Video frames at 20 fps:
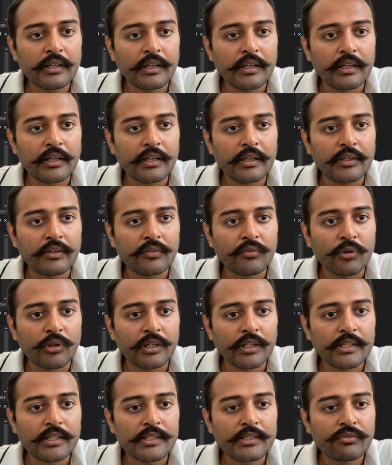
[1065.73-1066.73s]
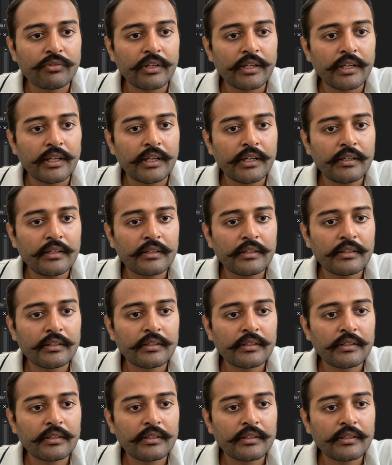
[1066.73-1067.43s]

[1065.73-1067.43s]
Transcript: And what else we need?